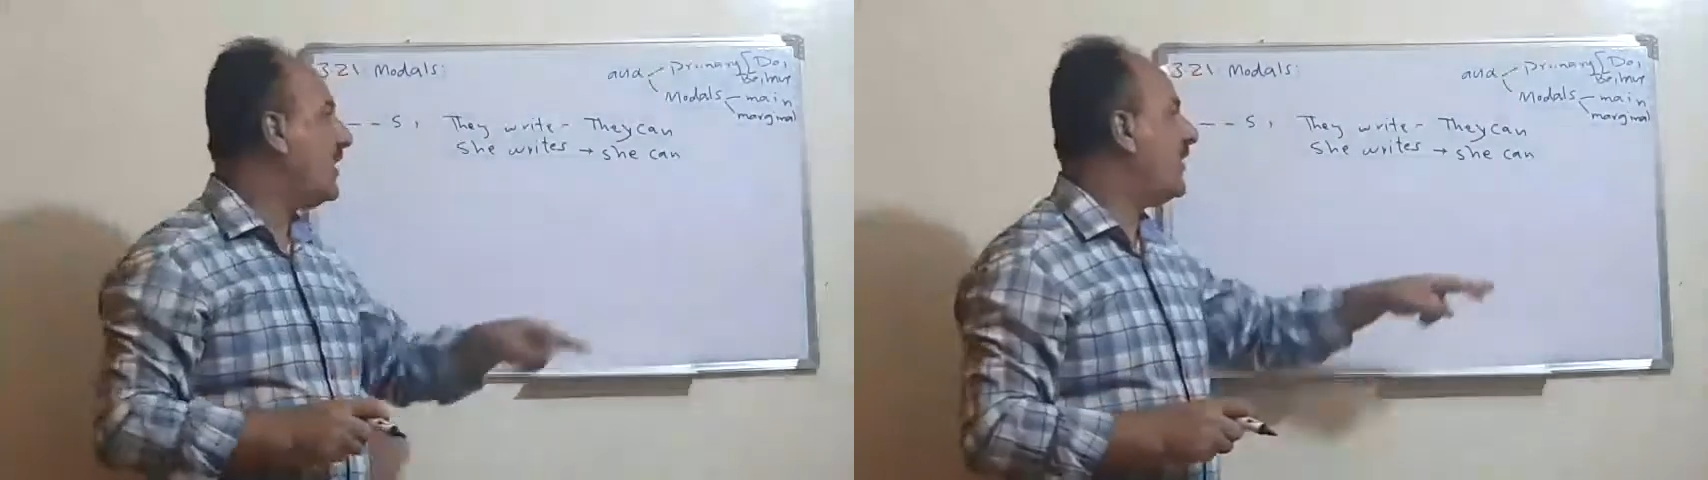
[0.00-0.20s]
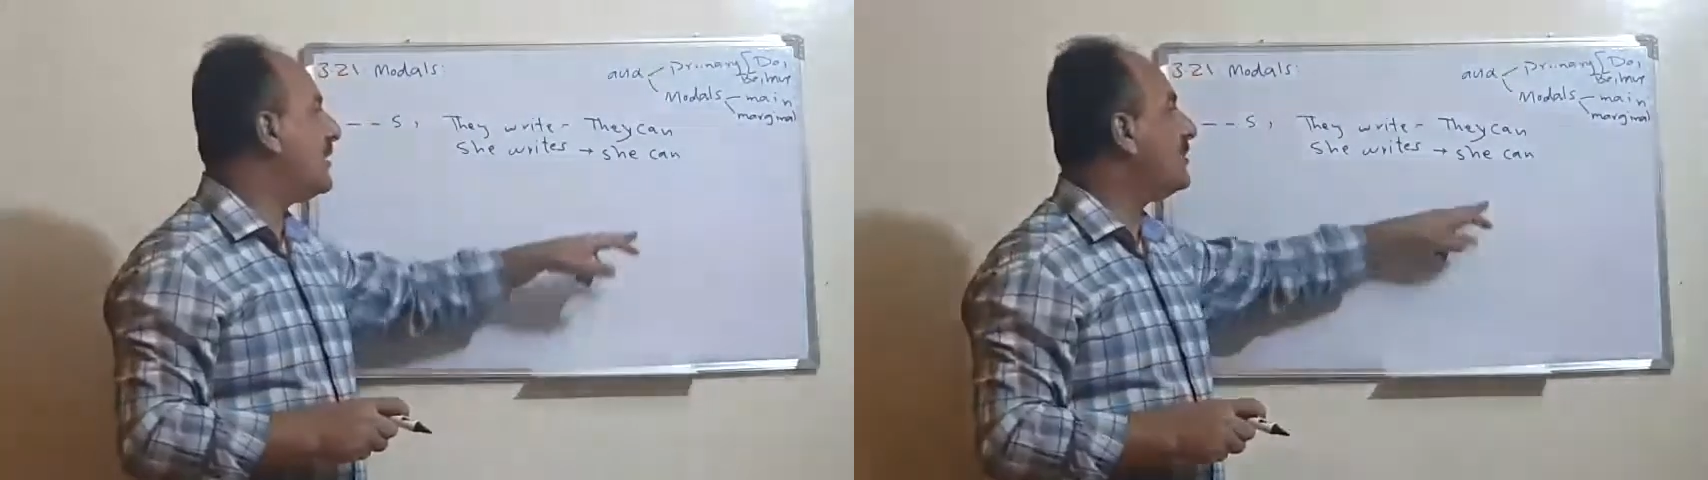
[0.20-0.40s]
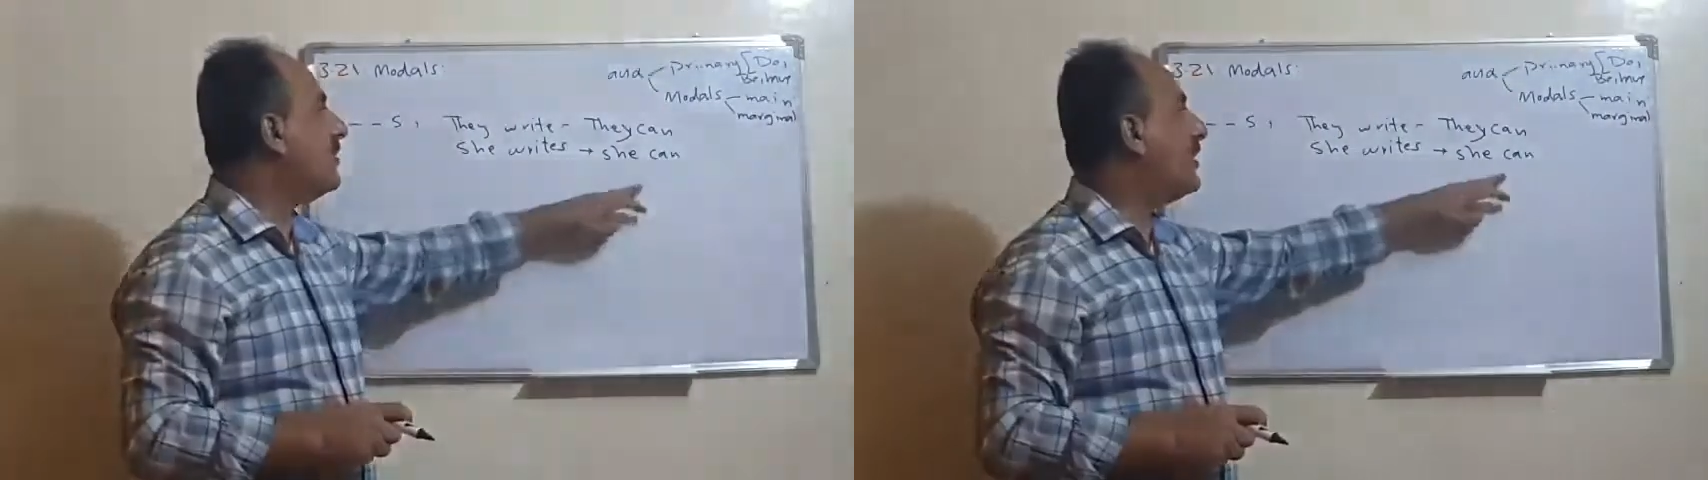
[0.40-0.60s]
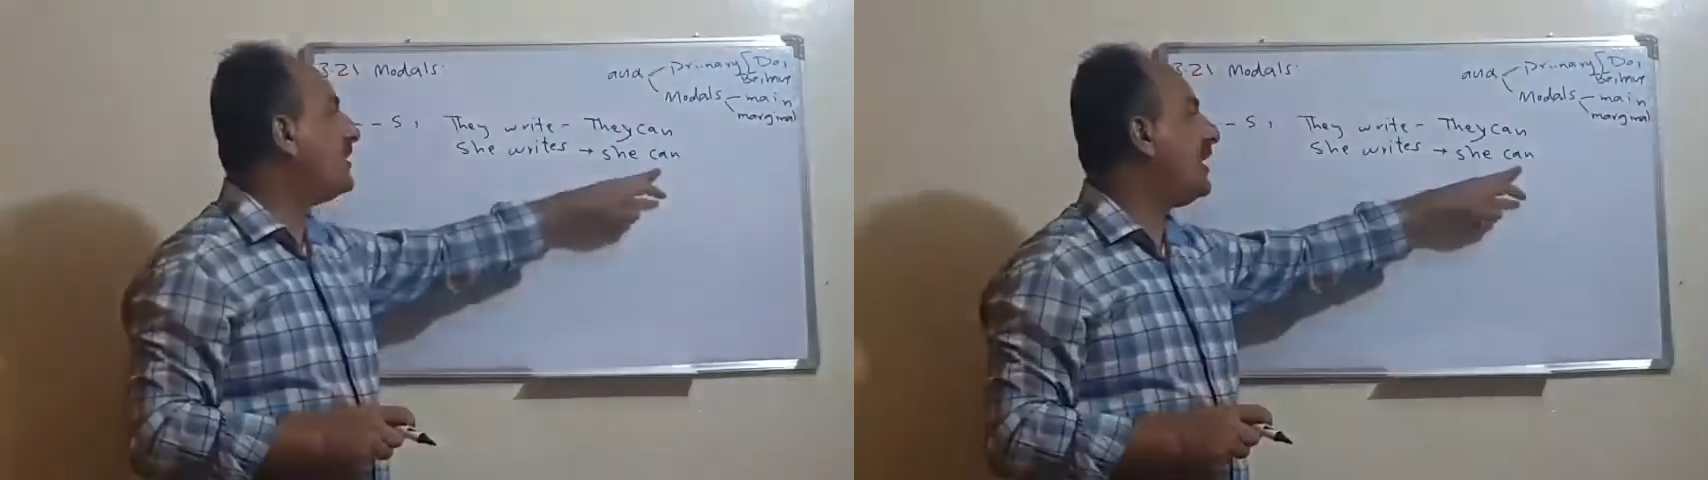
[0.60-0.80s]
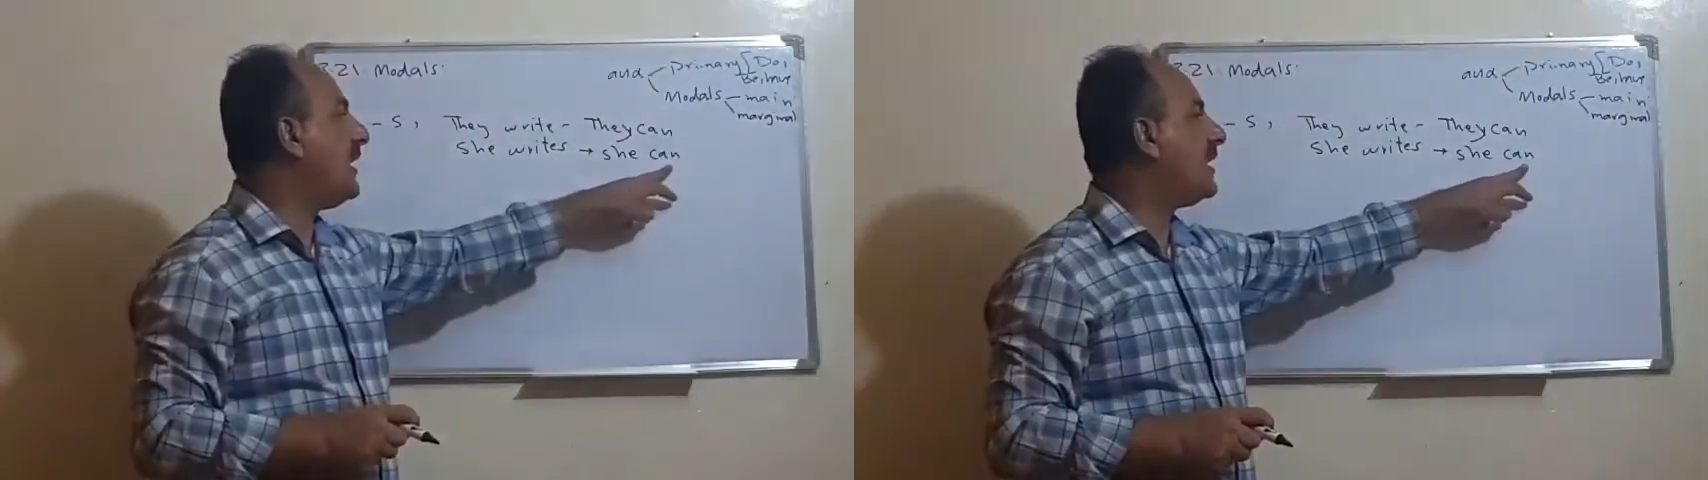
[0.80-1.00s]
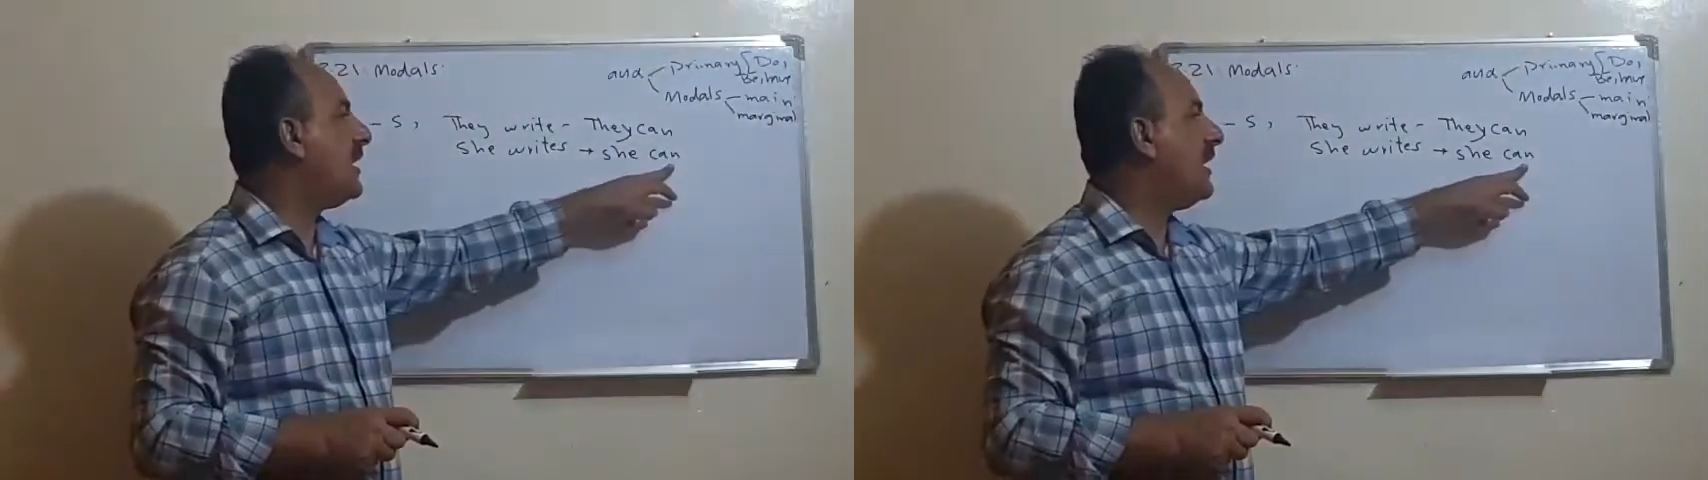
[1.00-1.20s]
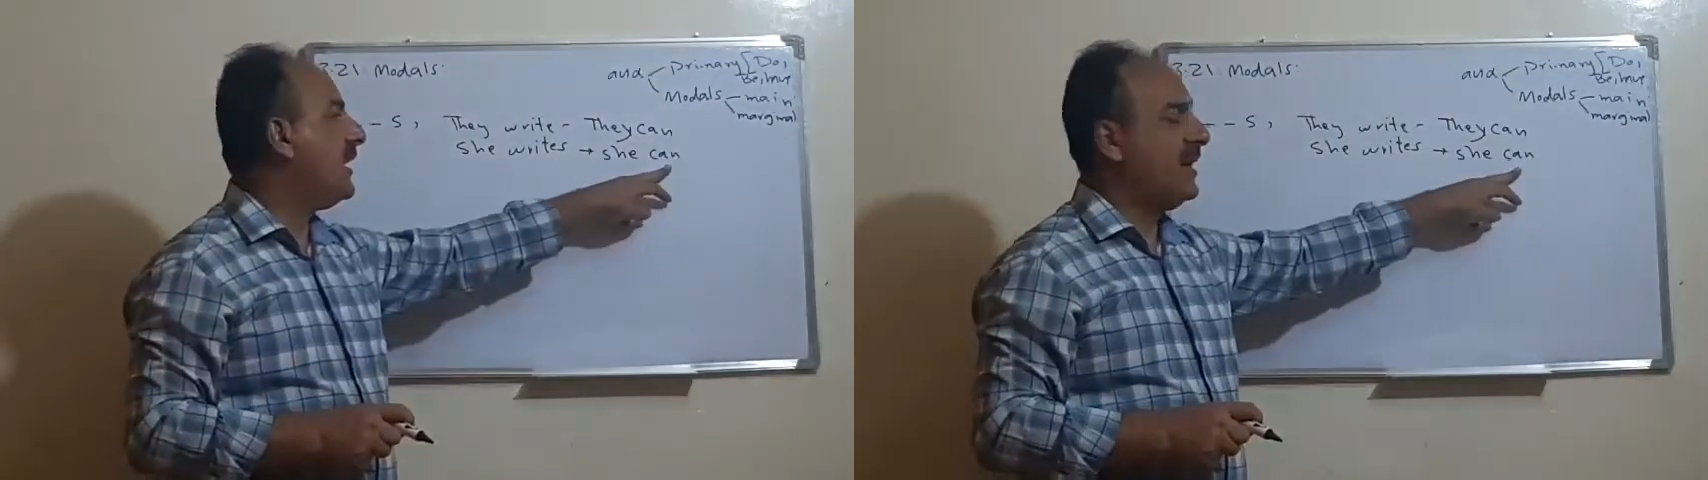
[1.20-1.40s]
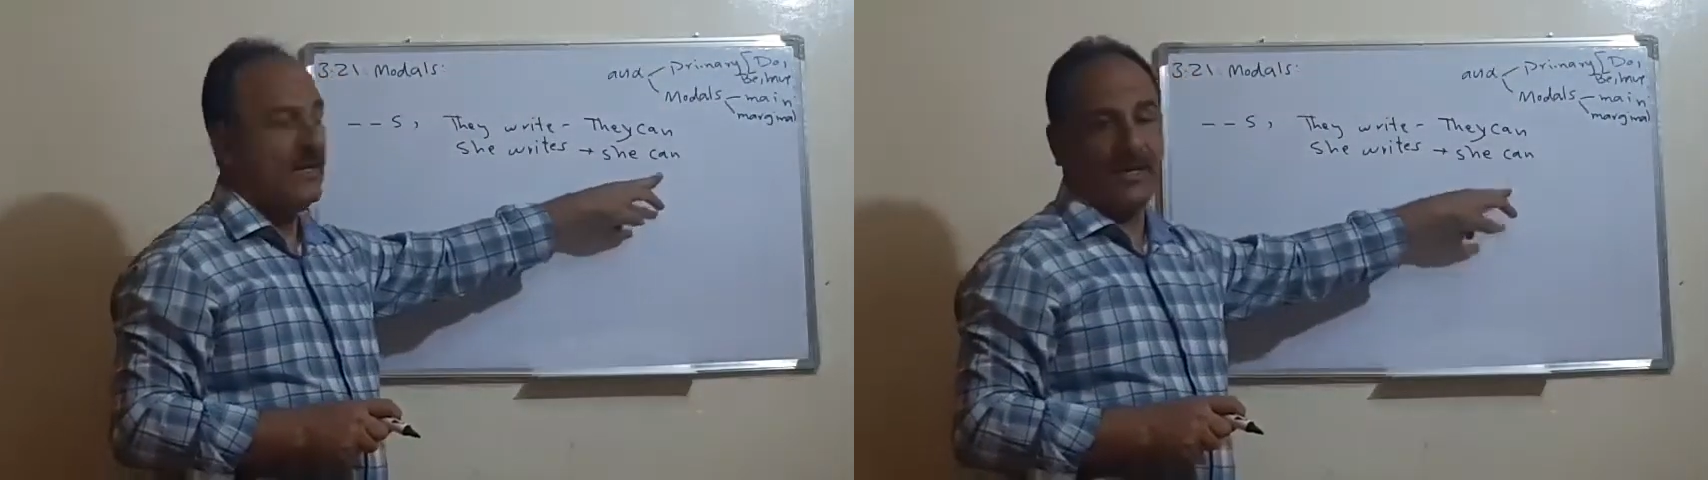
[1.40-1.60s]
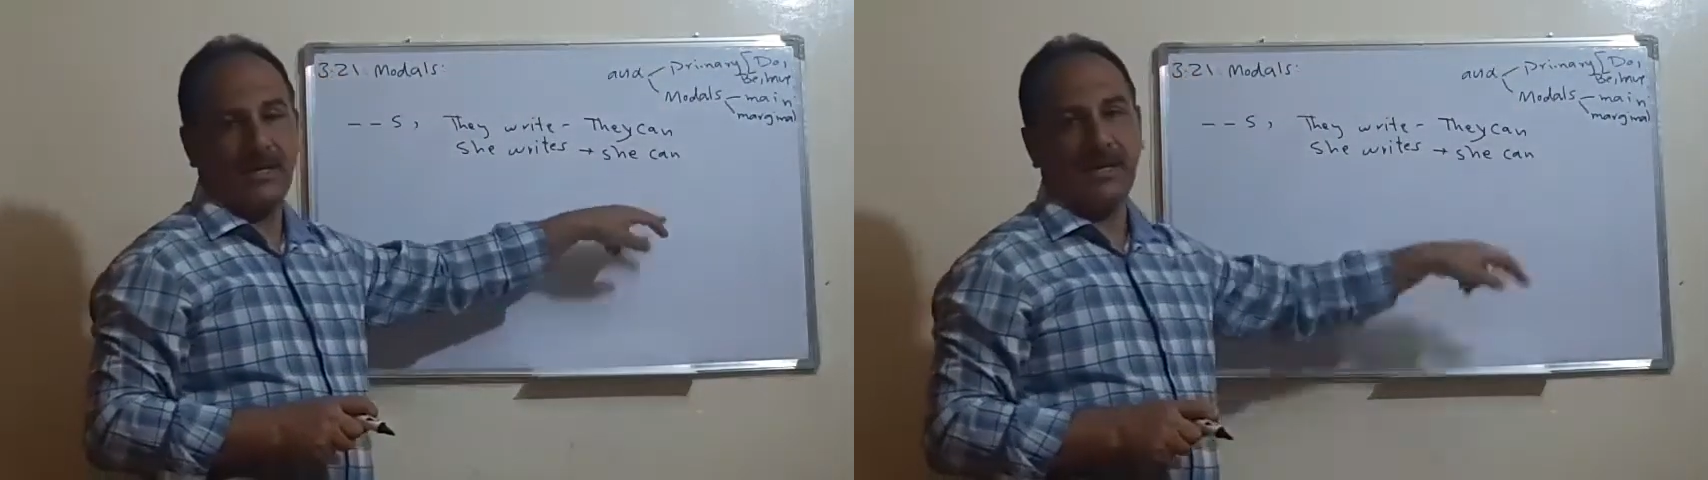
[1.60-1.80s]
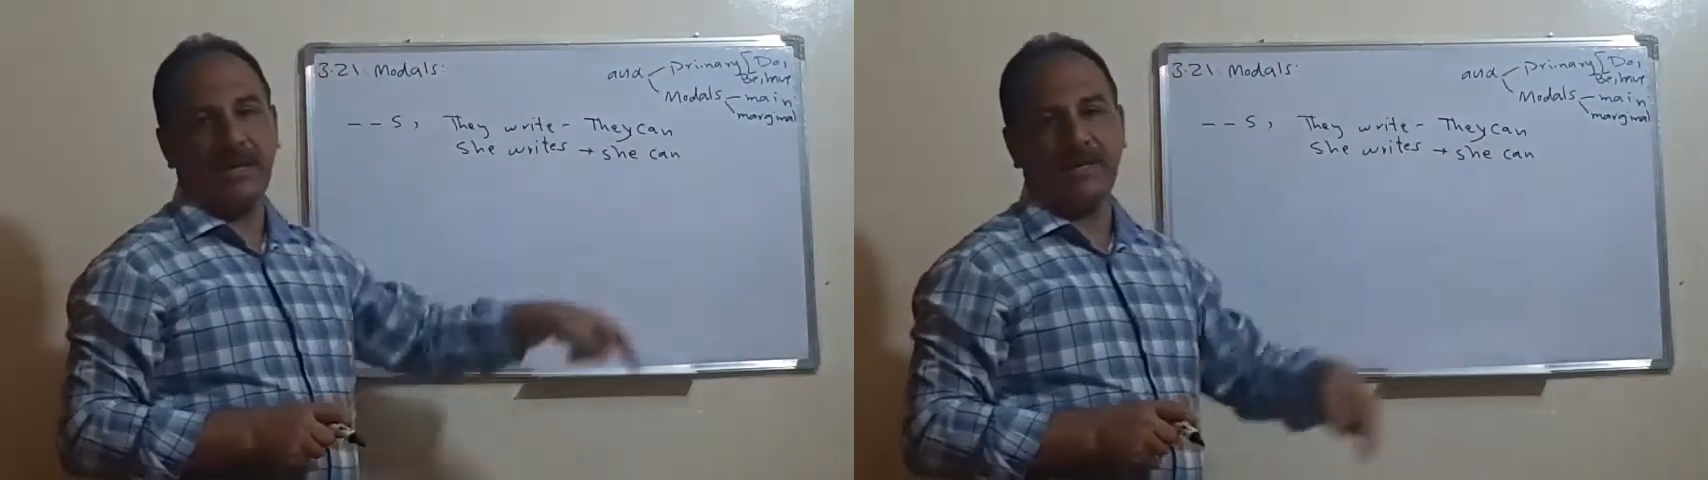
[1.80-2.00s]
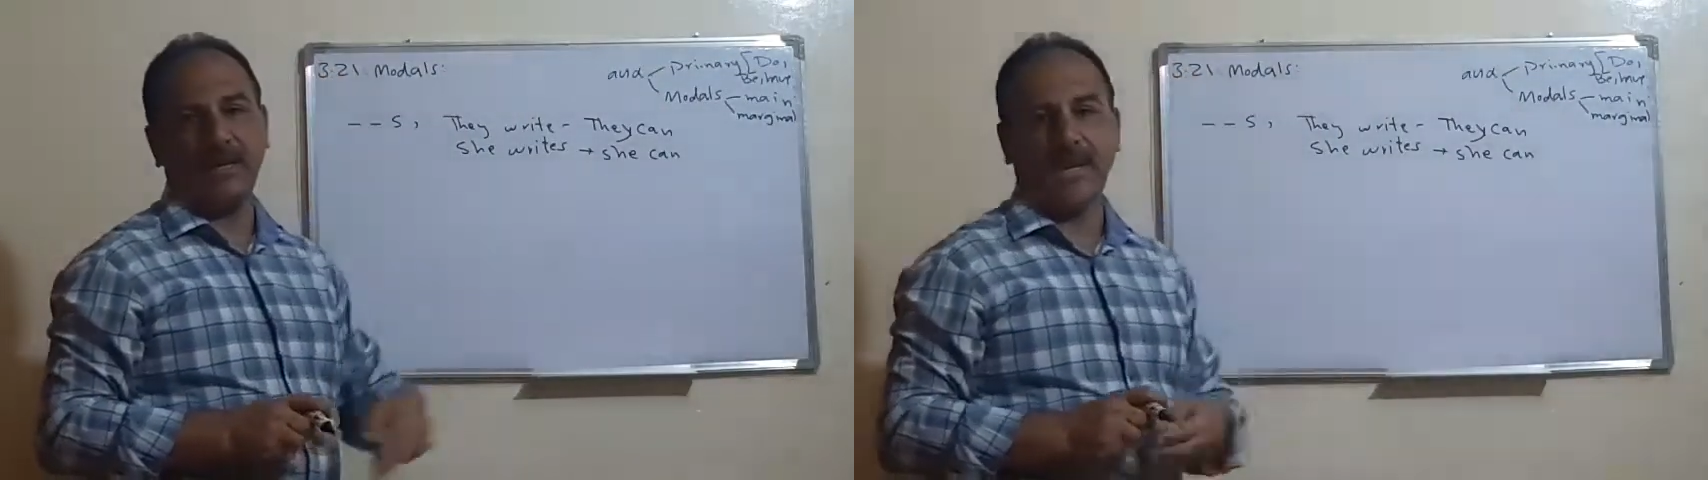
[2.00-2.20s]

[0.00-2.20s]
they do not take the